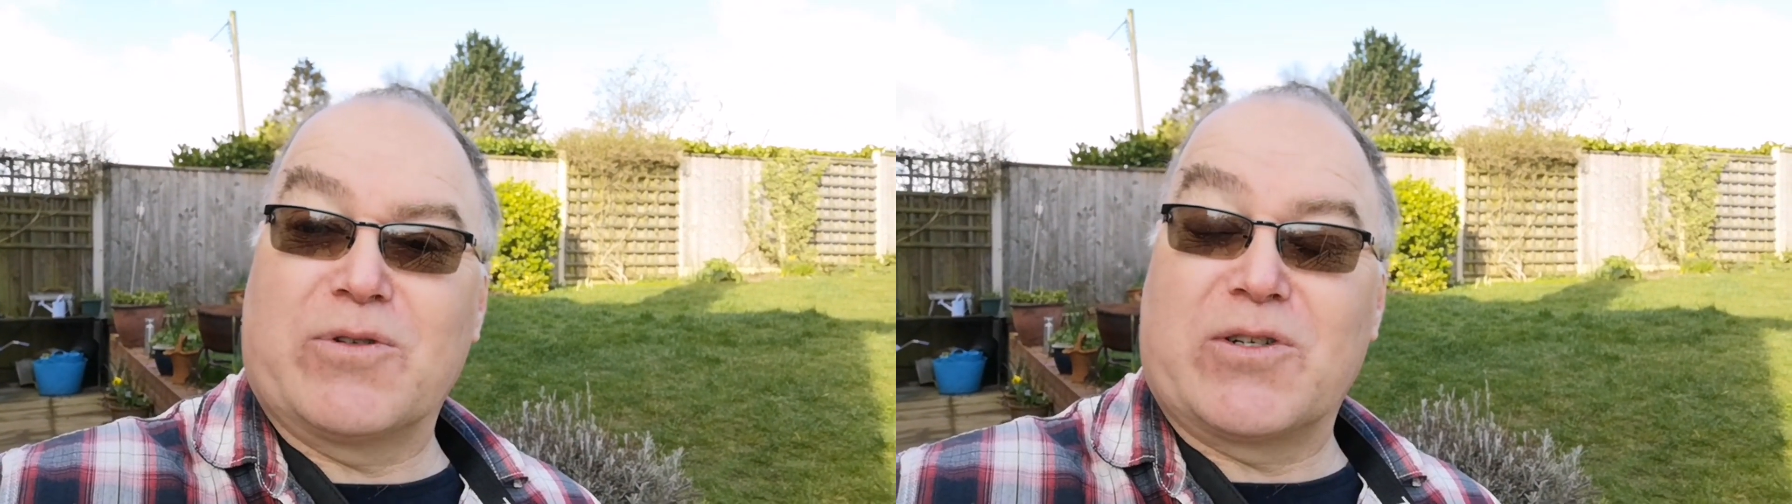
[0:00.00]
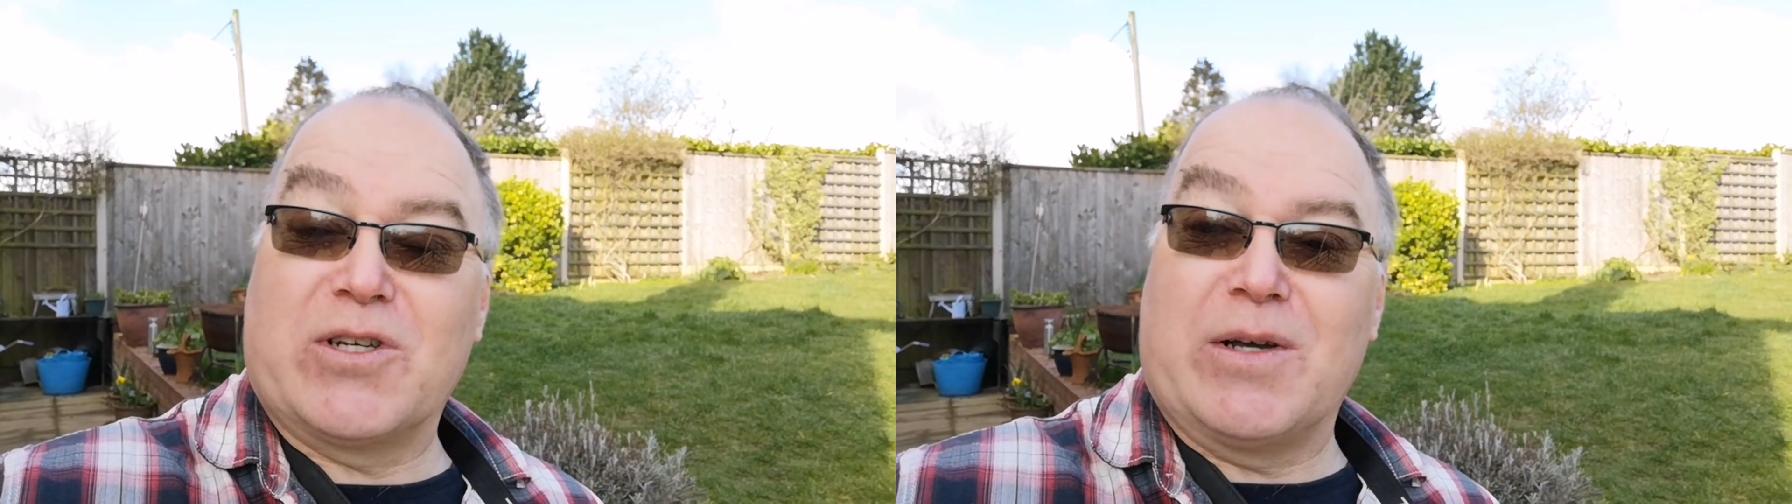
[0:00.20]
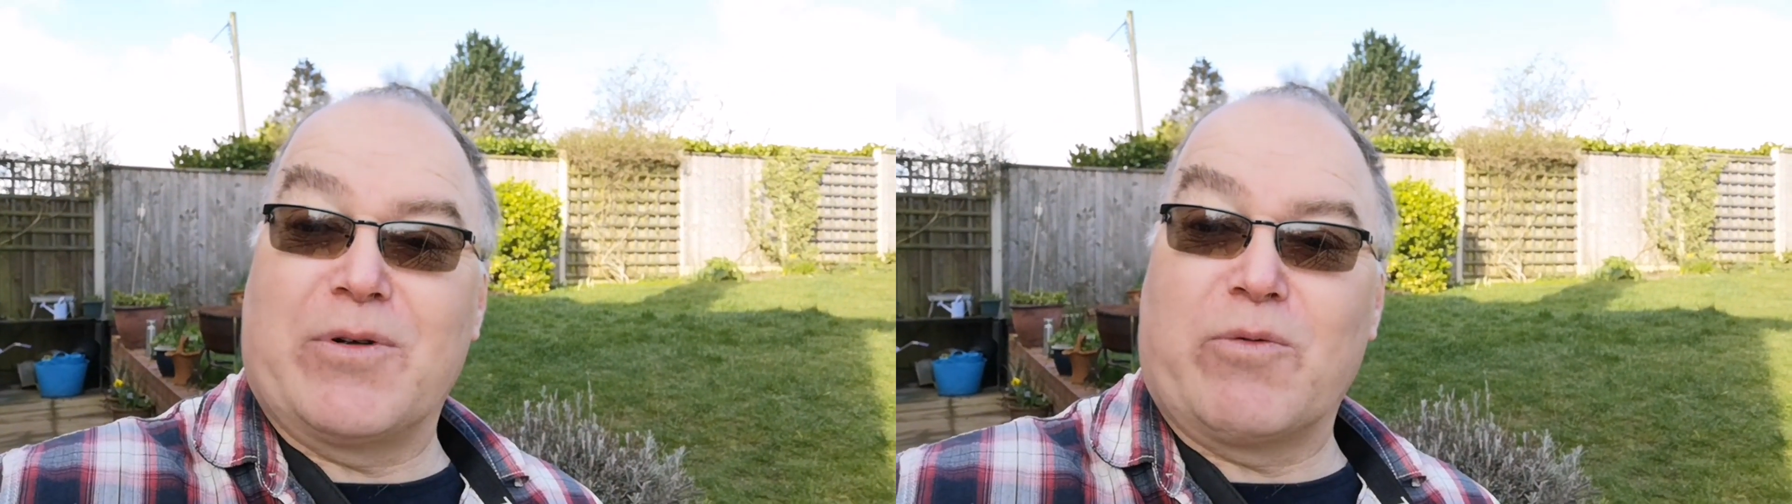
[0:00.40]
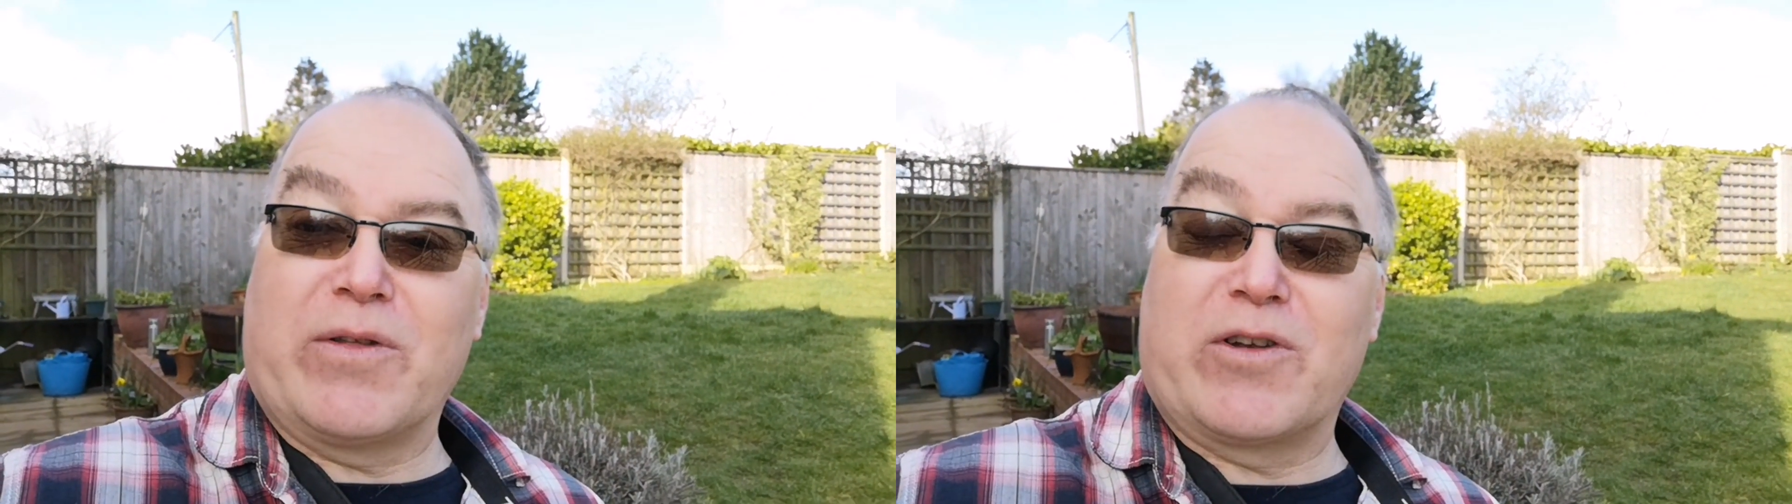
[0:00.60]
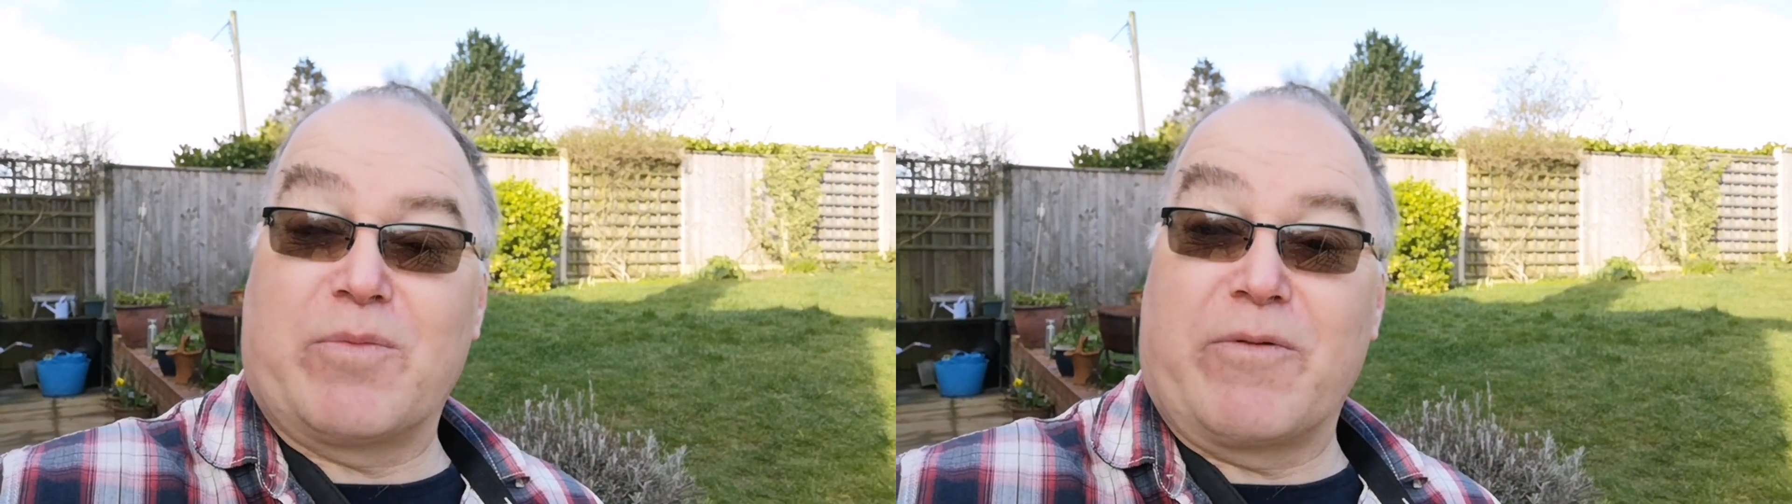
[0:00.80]
determine
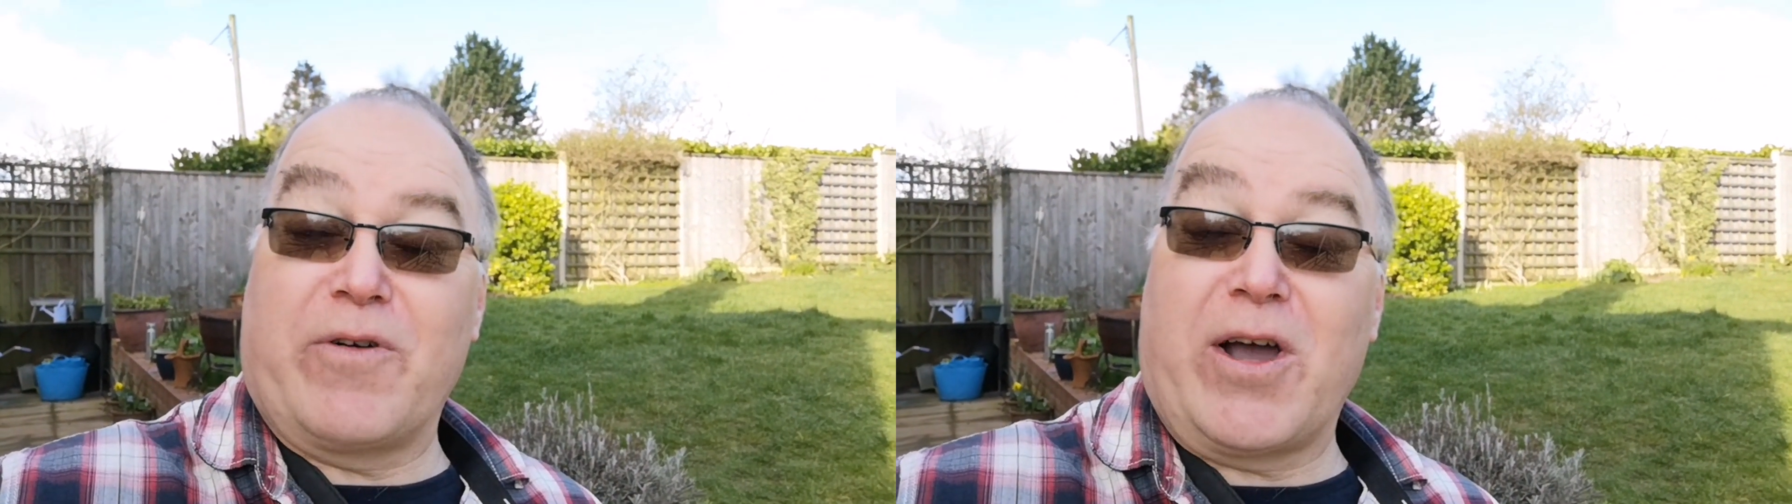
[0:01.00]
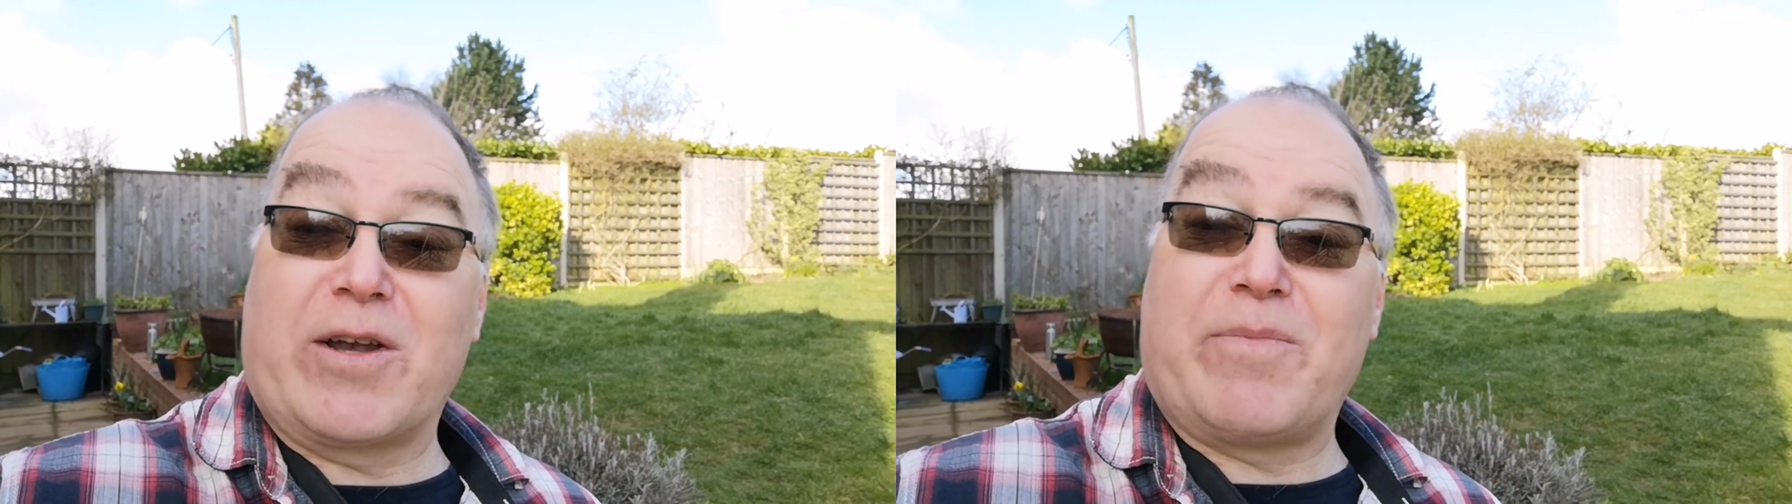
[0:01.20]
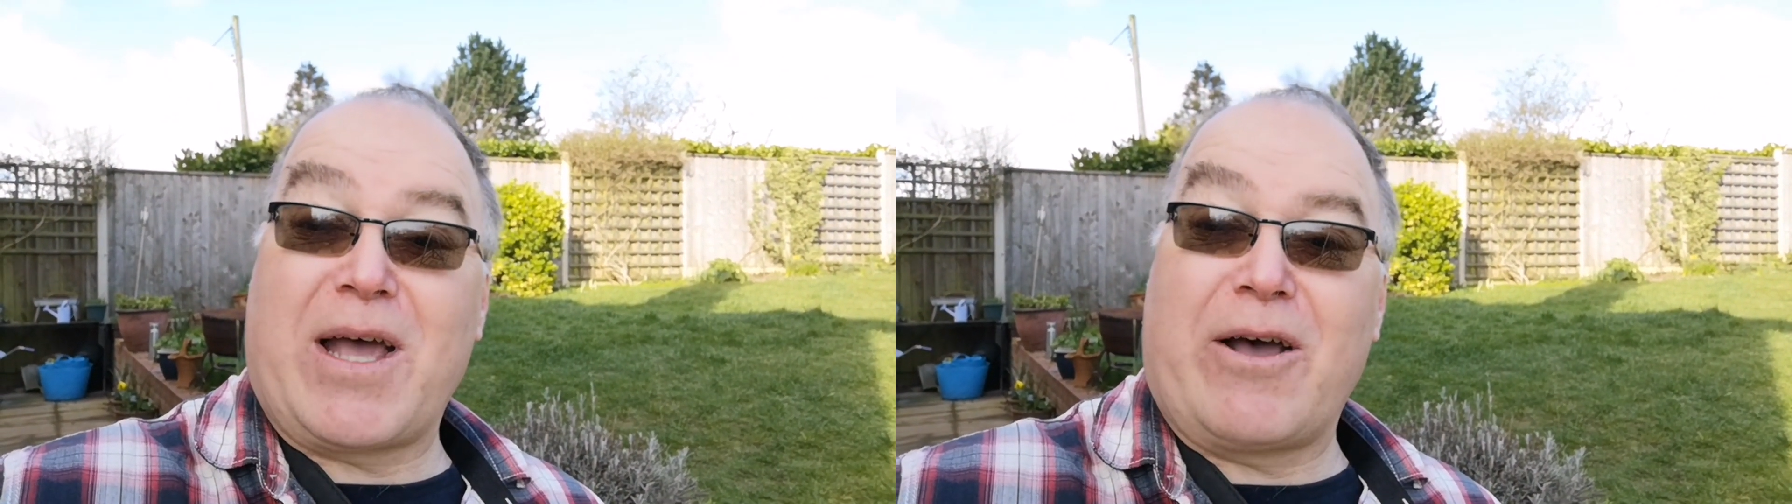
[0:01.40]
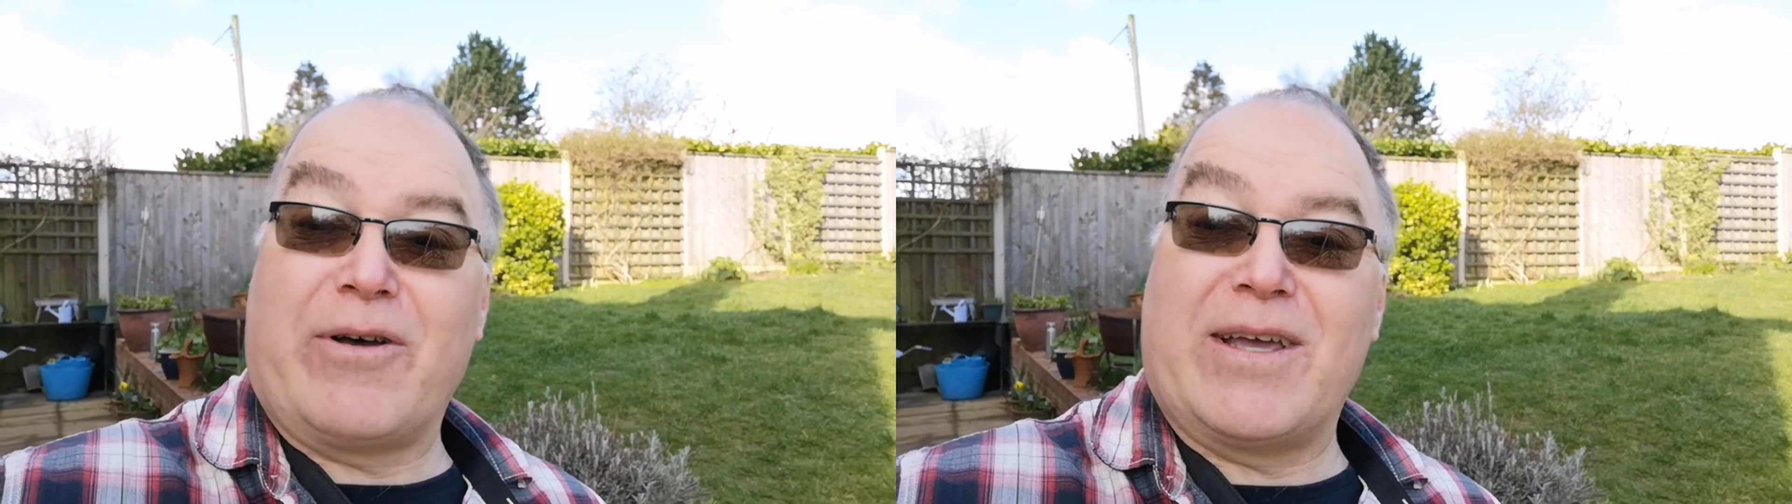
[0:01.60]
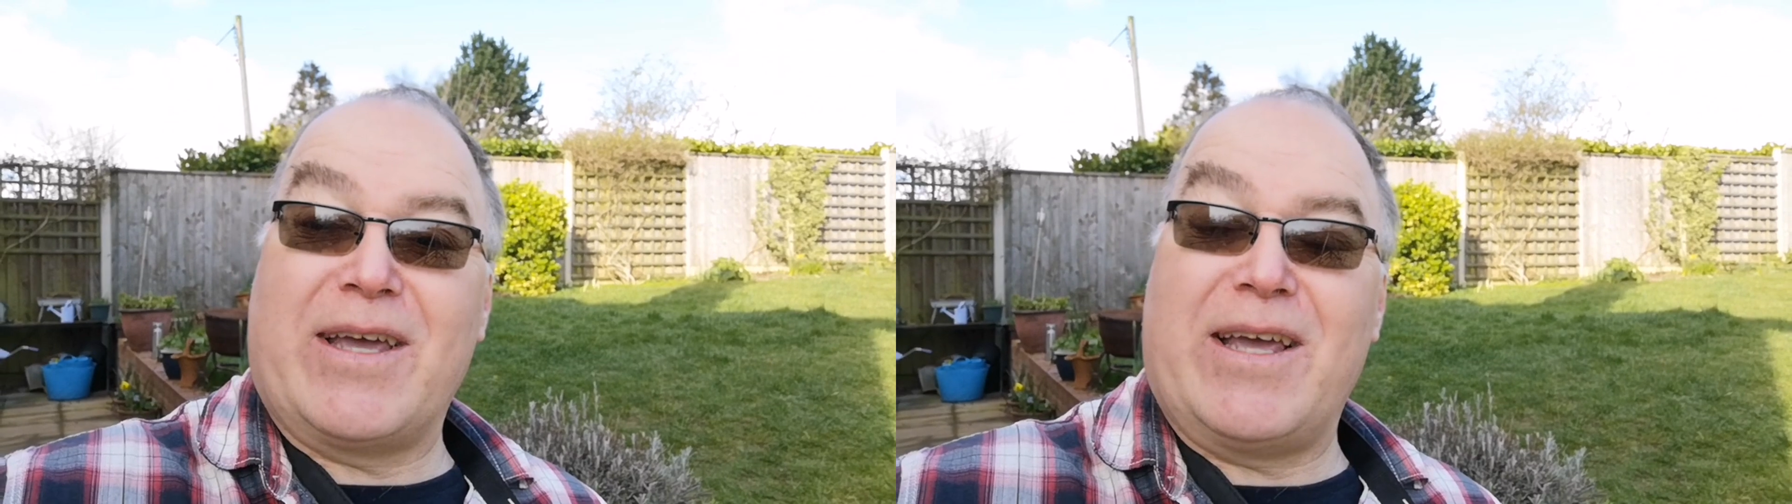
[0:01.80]
whether to provide power